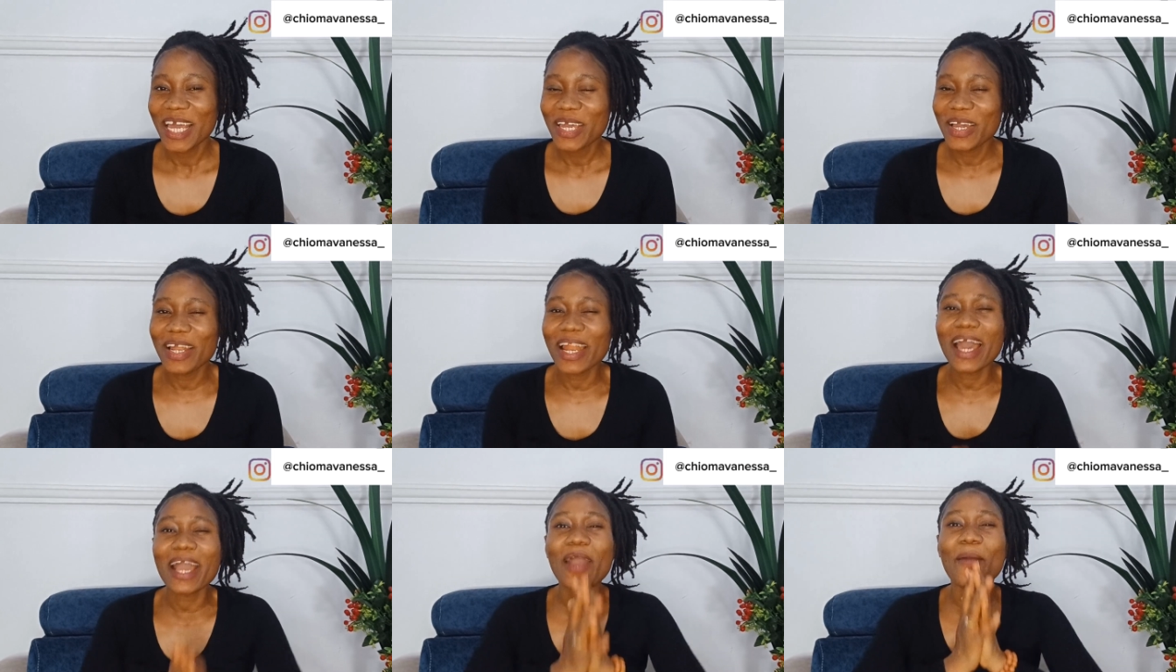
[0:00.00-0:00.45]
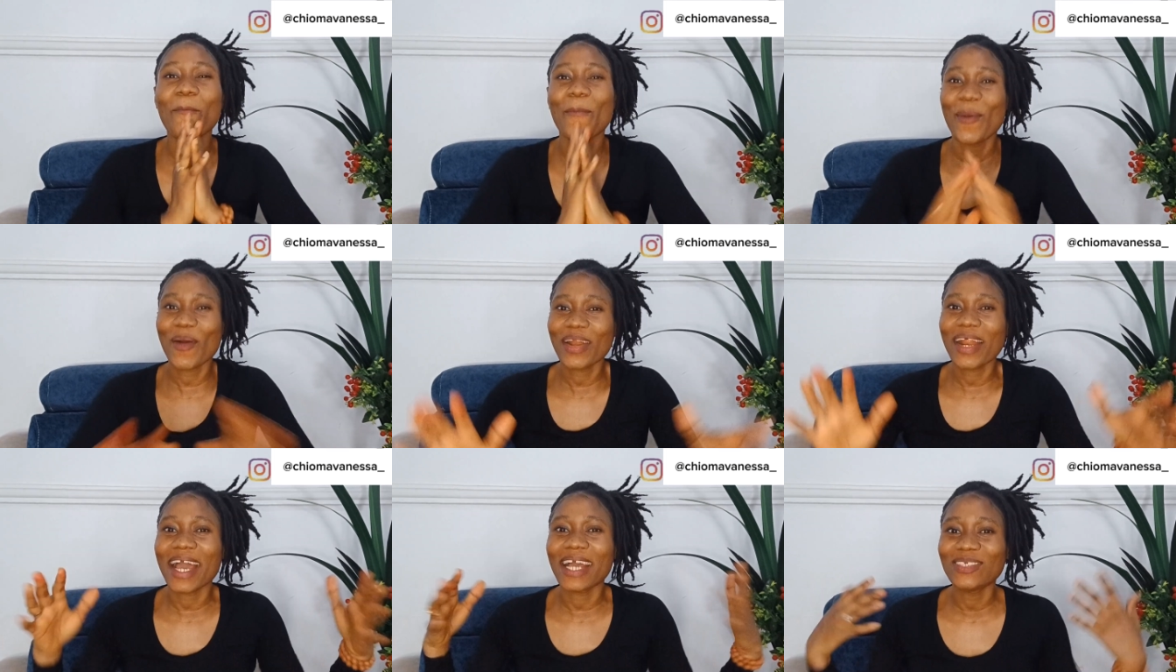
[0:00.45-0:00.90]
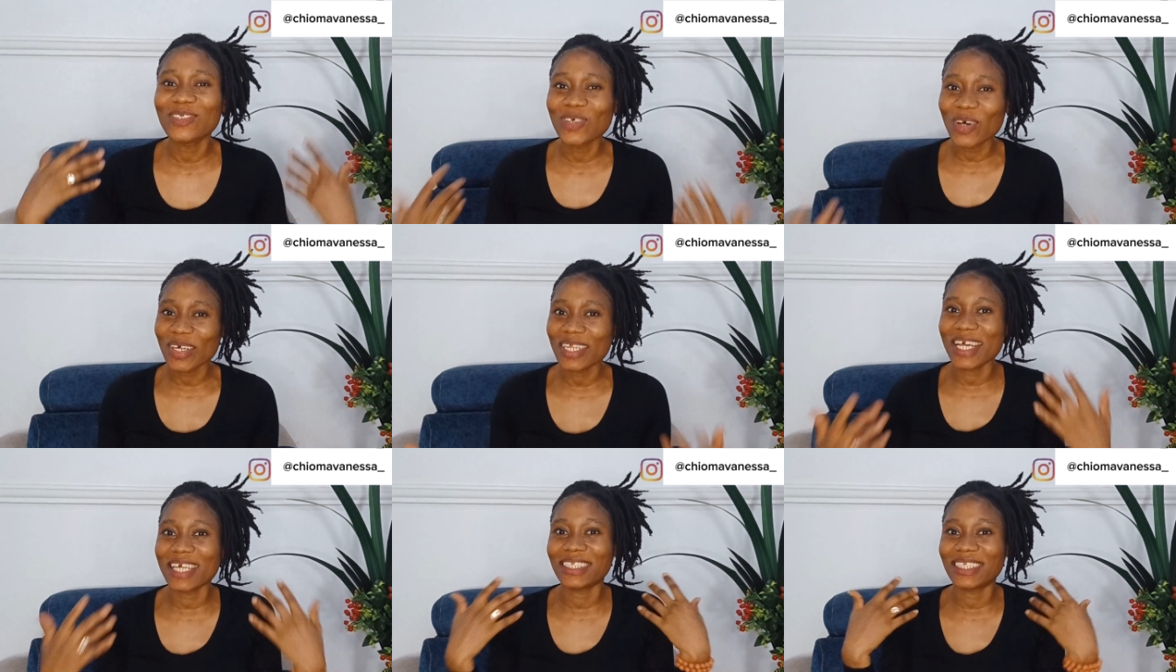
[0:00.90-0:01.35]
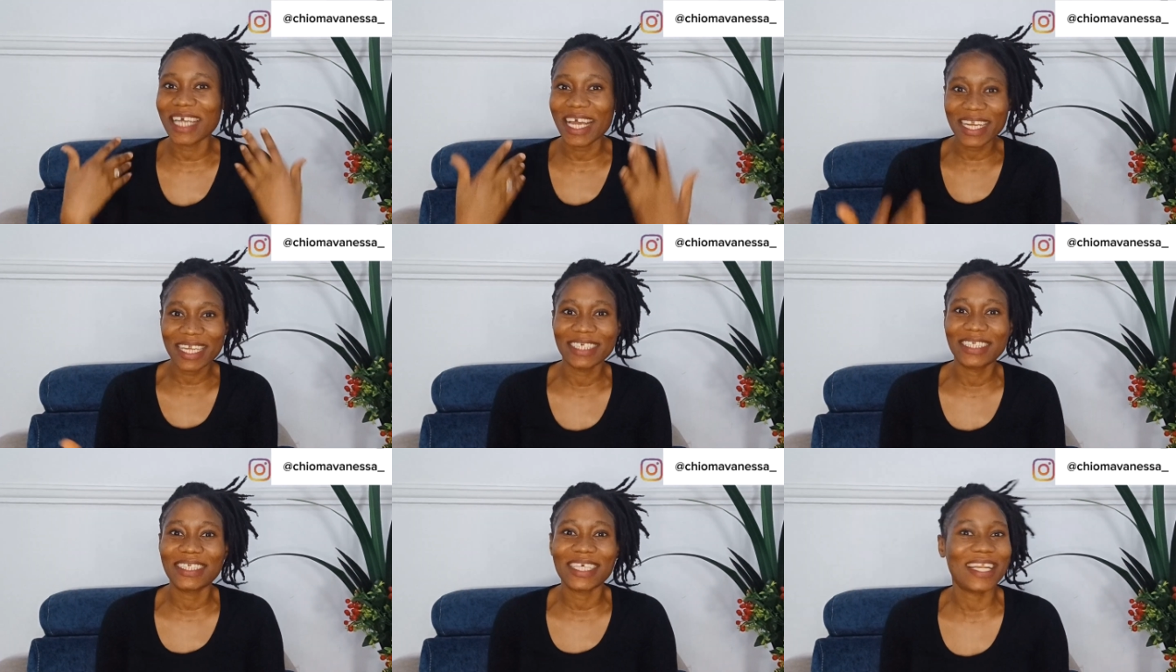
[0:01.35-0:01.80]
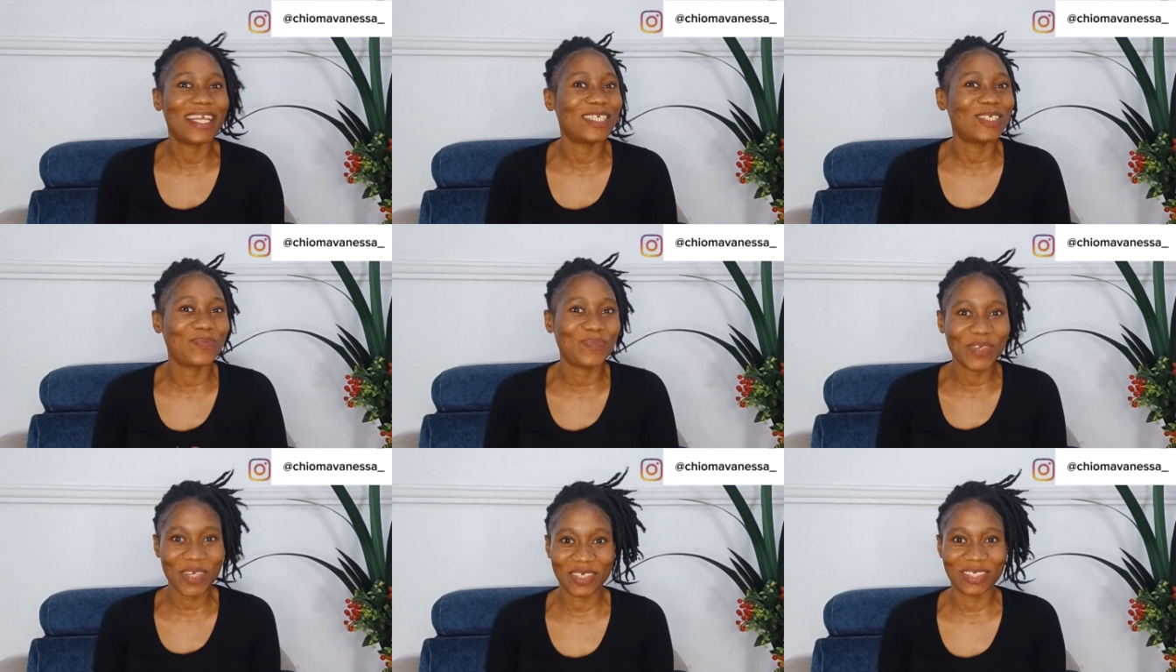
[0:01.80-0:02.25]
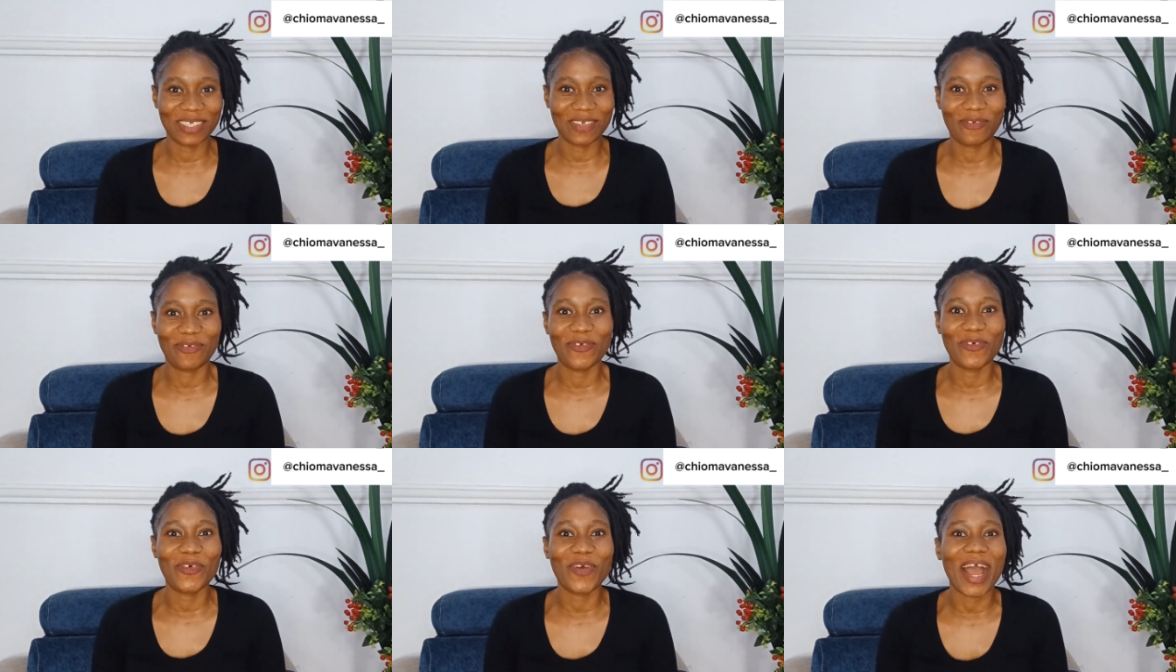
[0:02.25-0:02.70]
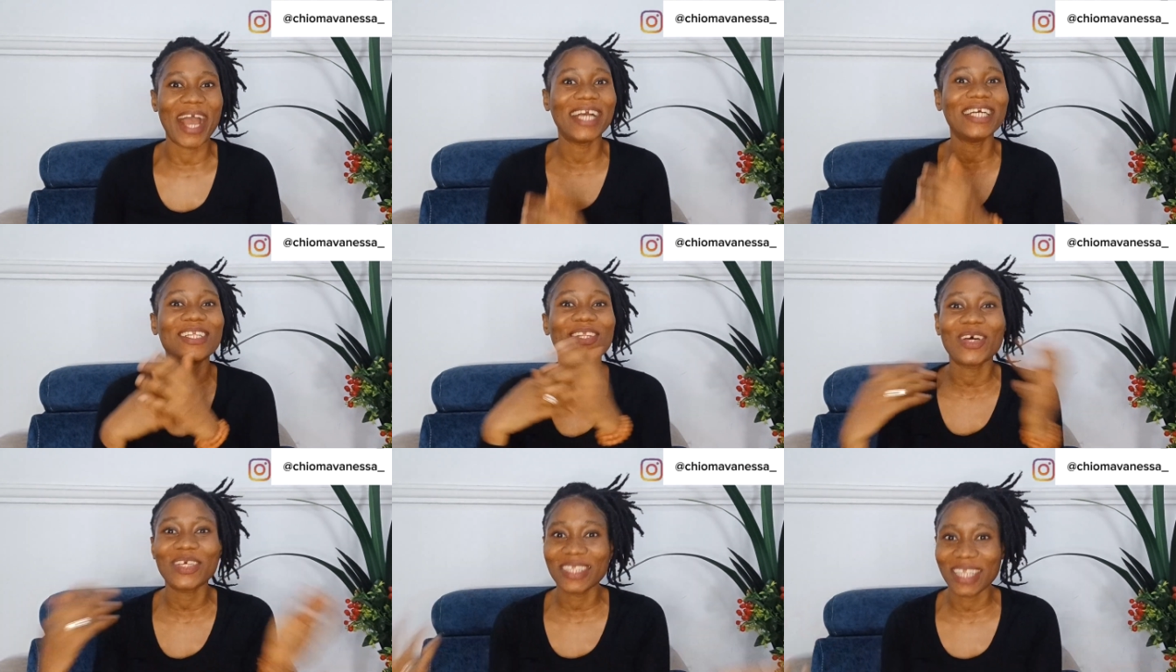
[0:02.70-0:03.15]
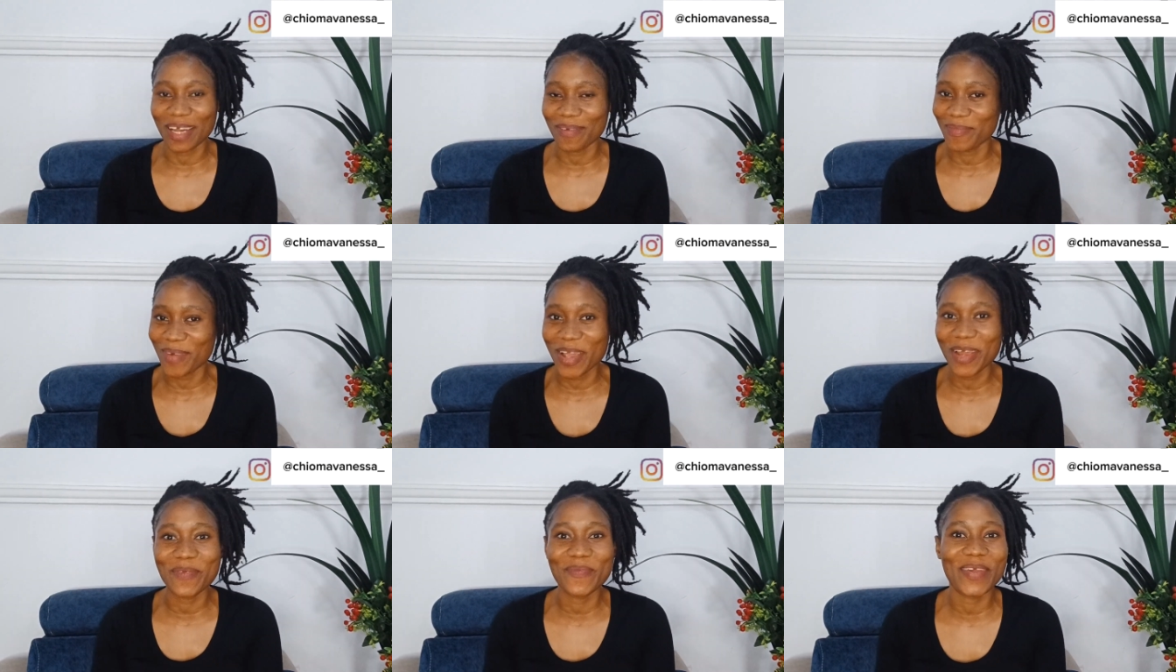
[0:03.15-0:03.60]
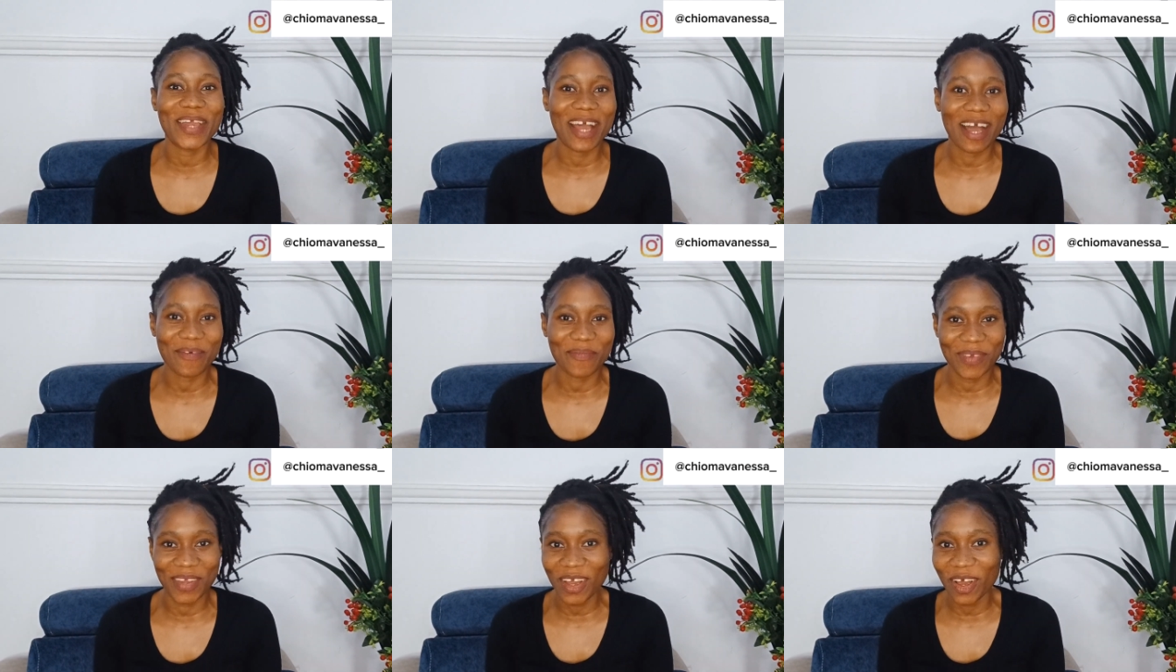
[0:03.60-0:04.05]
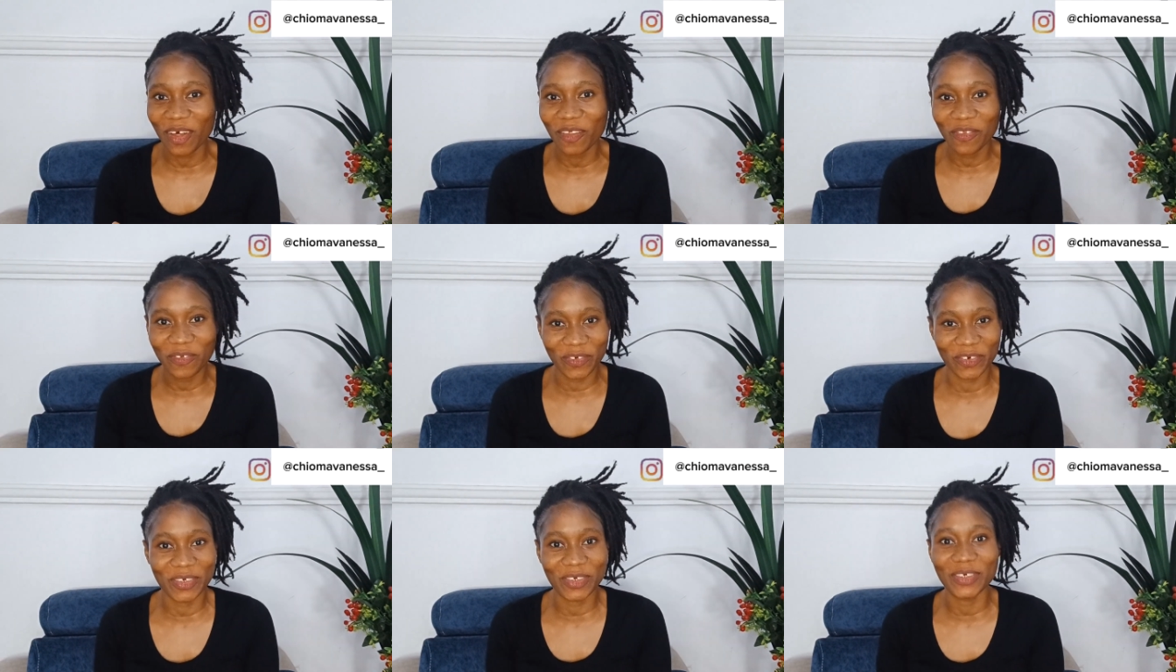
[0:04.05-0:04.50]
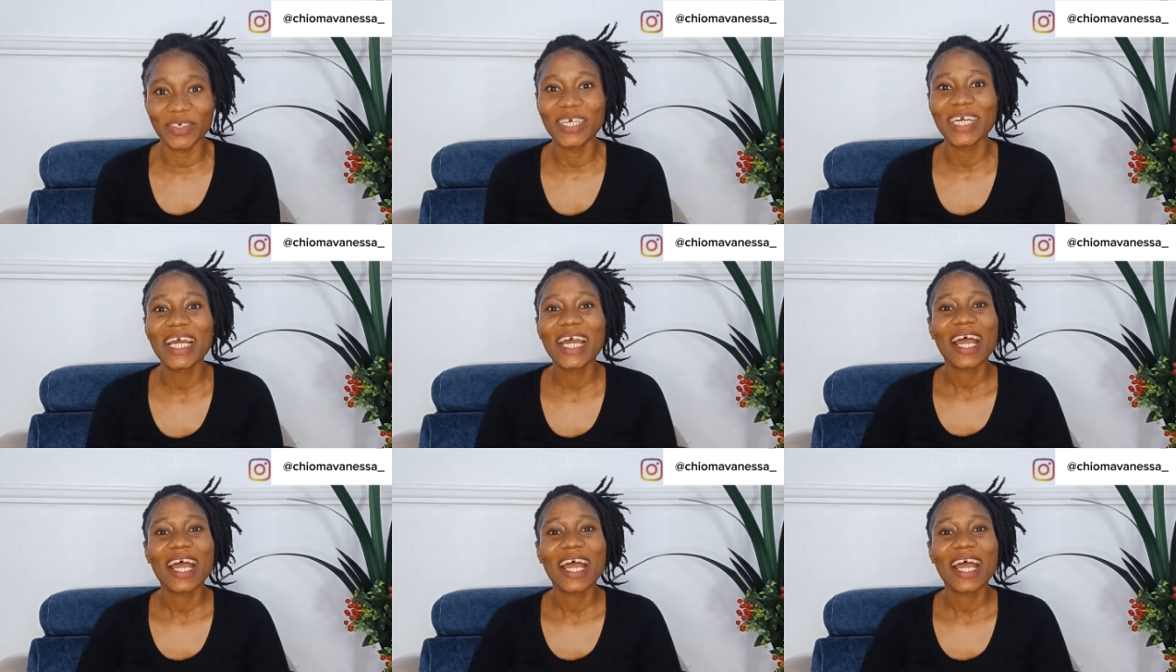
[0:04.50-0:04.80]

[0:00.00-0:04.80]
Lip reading: You're like, what? I thought they said this thing is beautiful. I thought I'm going to be happy all through.